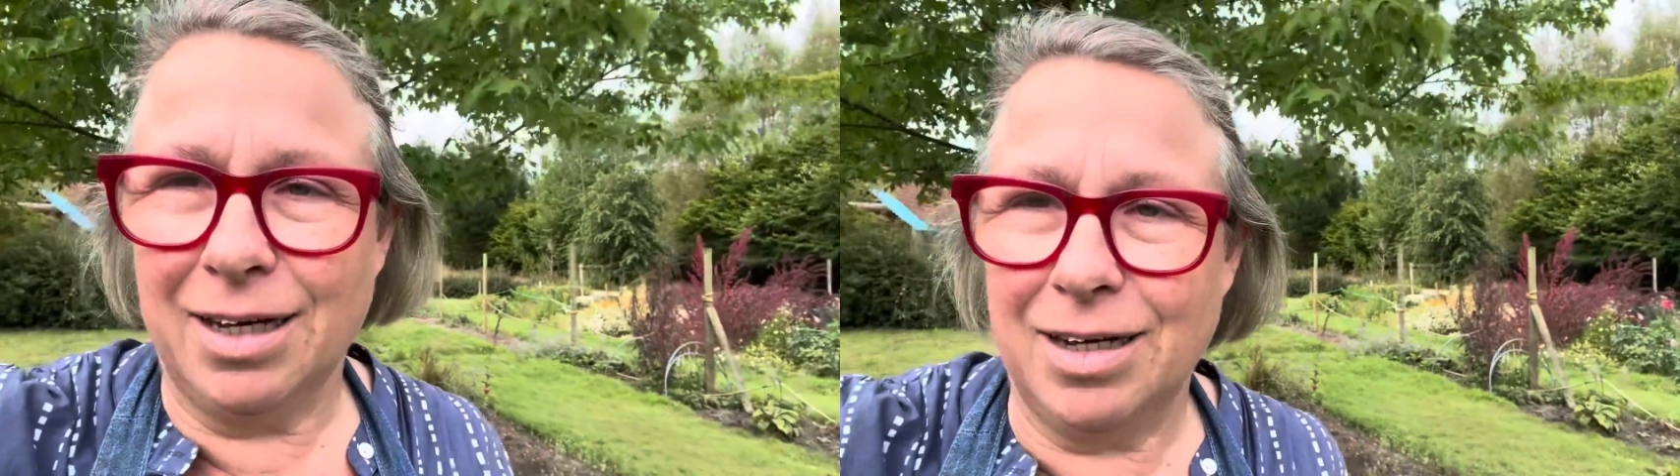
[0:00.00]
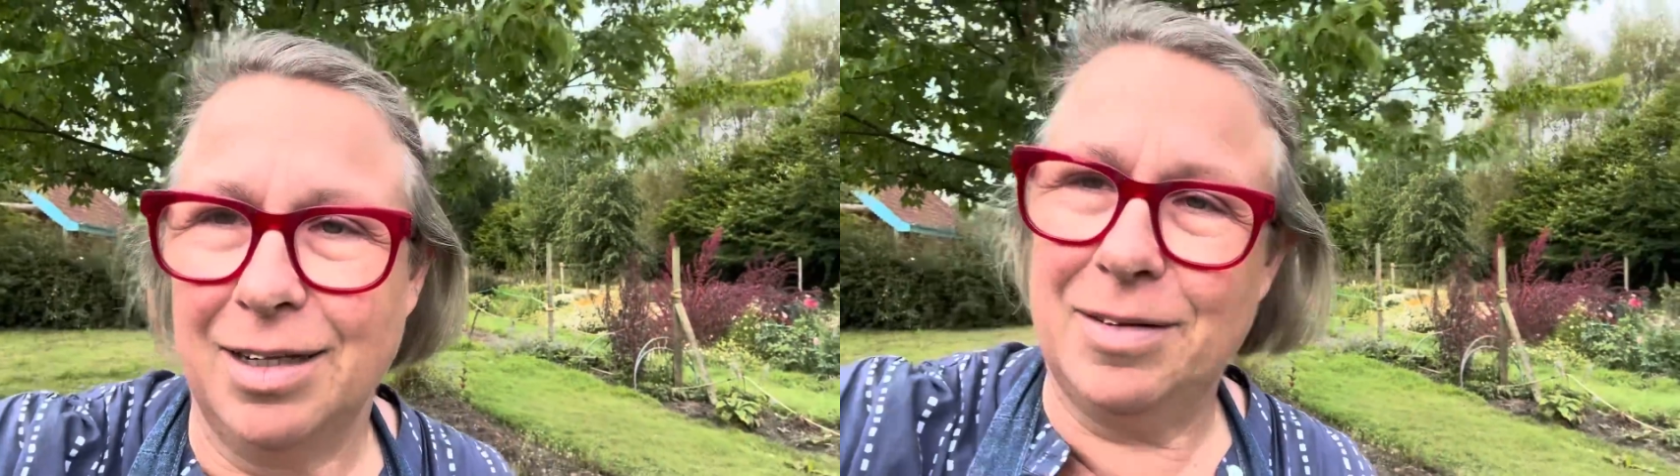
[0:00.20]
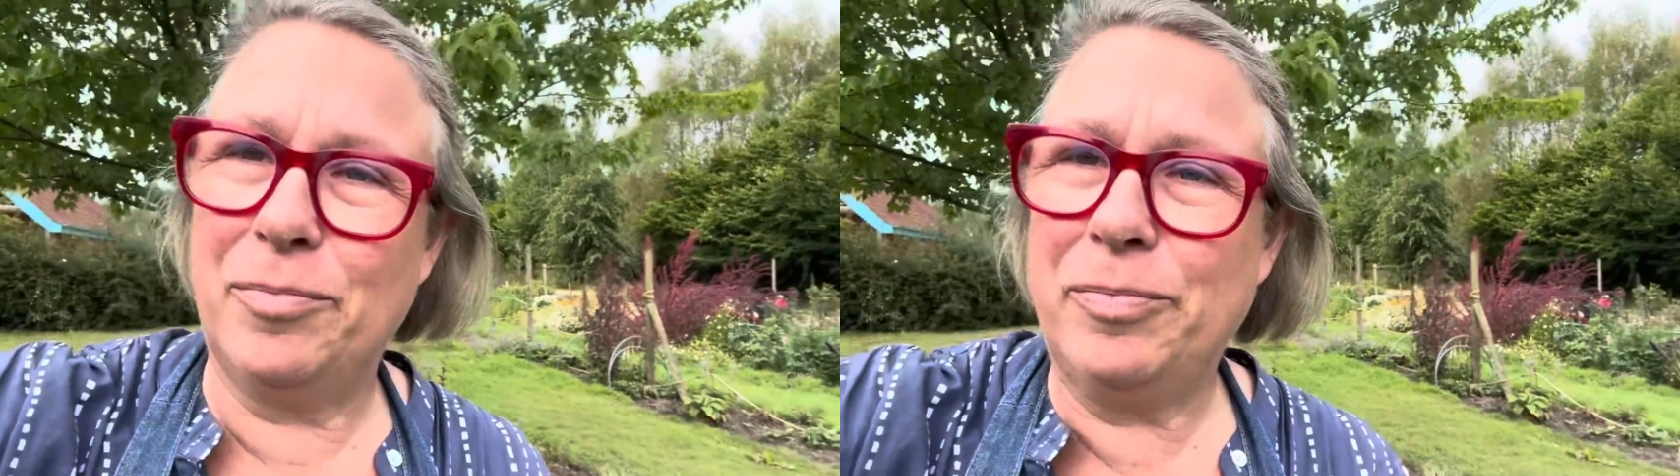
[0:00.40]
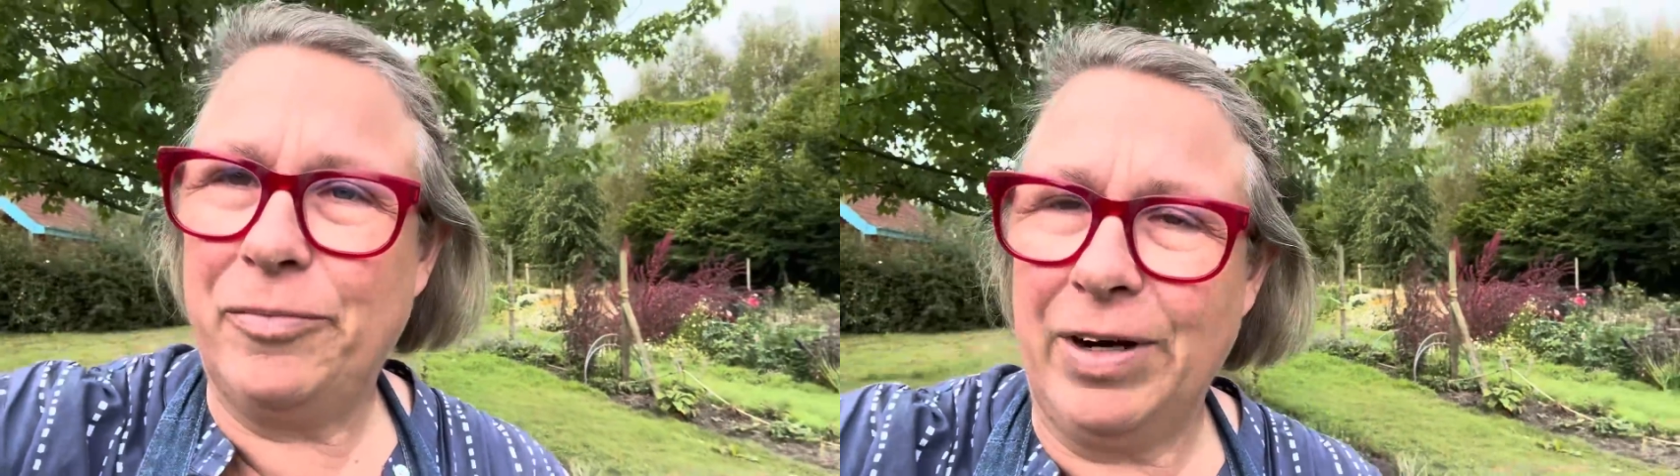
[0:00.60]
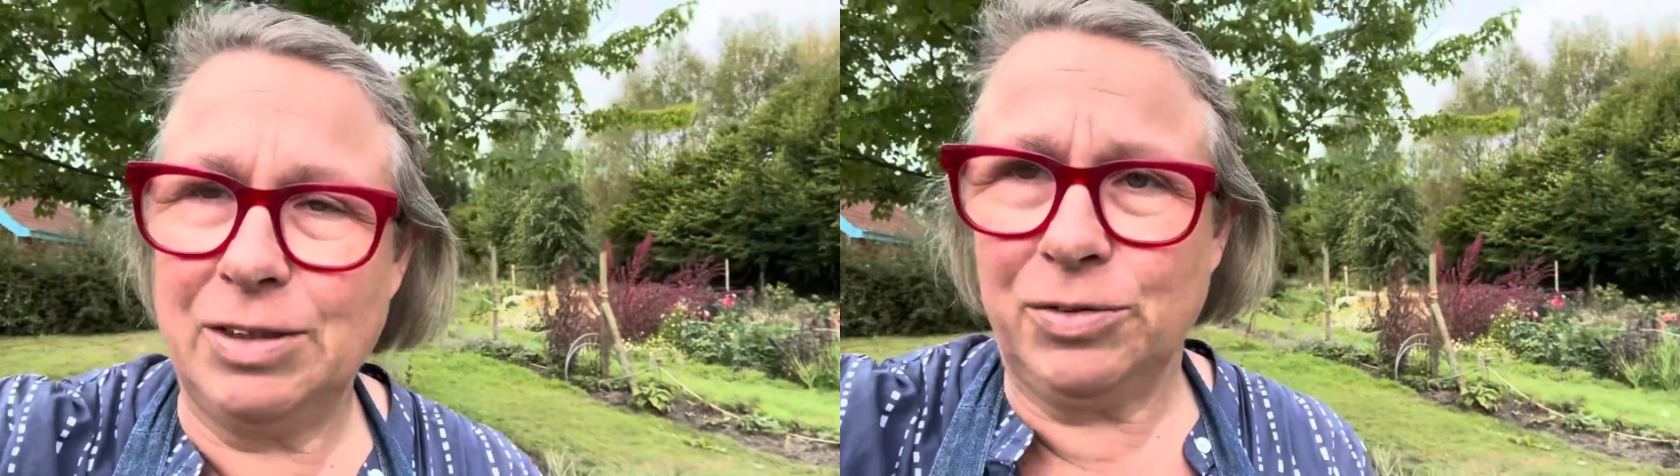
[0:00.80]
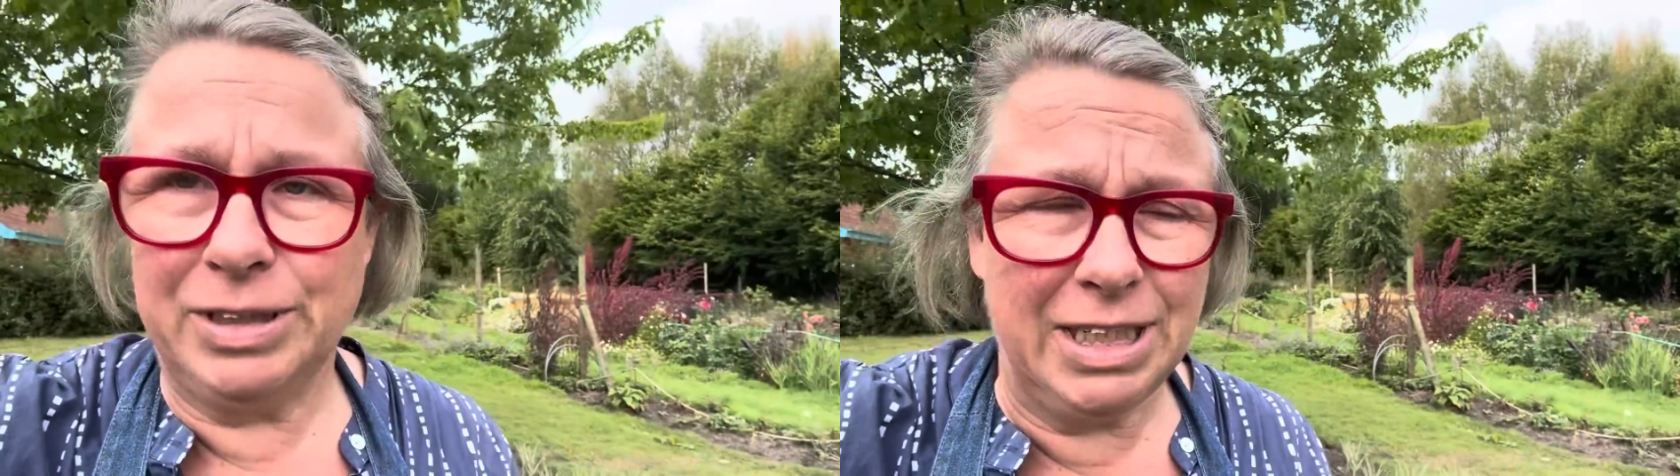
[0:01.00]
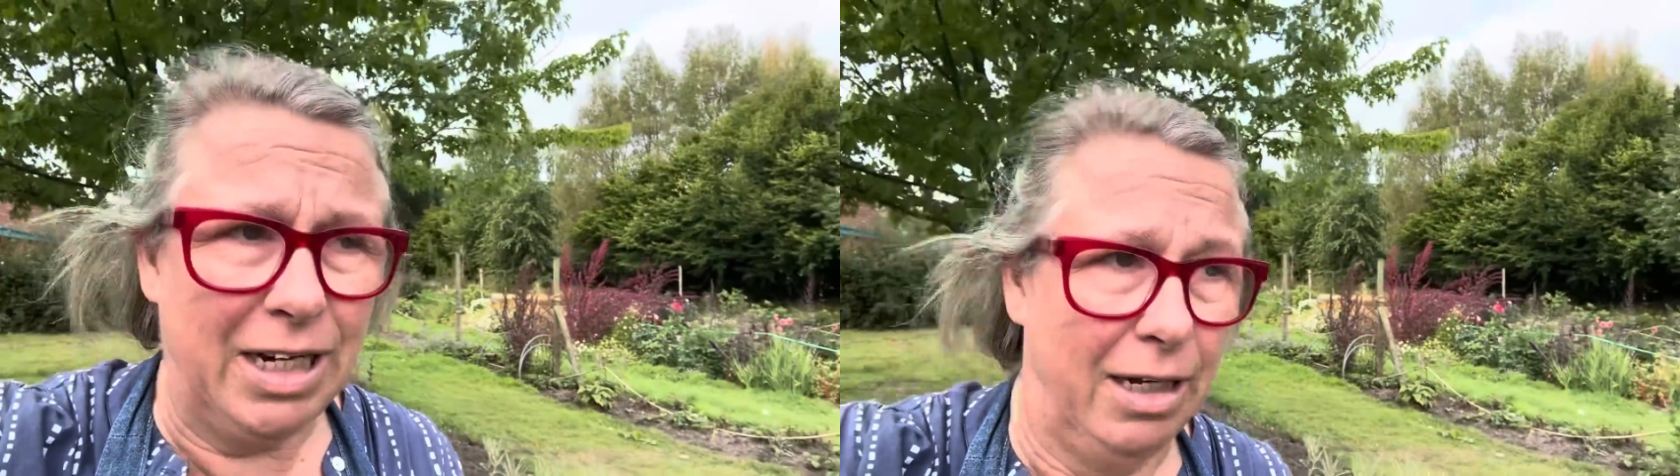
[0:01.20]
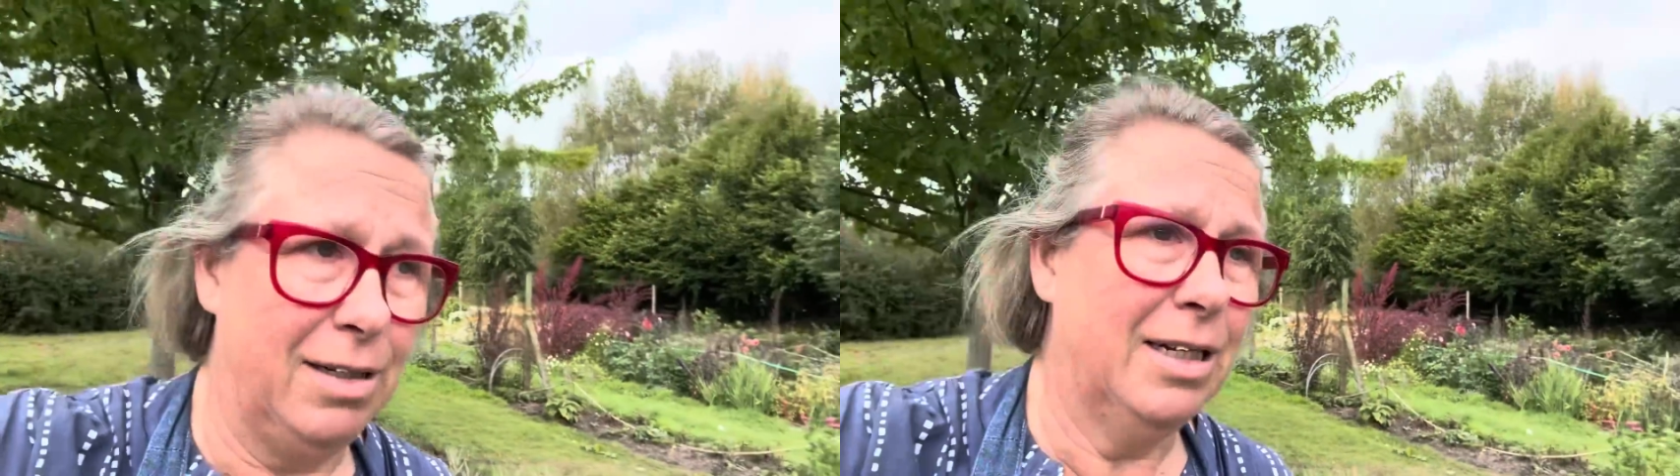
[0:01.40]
flowers for dinner.